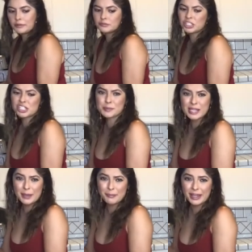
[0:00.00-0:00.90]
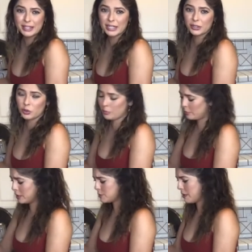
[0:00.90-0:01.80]
the chips I make at home are
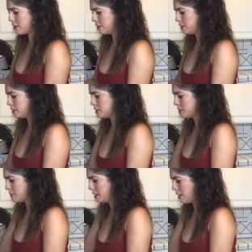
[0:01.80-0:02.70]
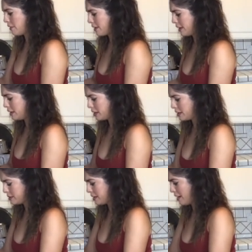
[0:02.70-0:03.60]
much better than the chips I'm eating right now. I gotta say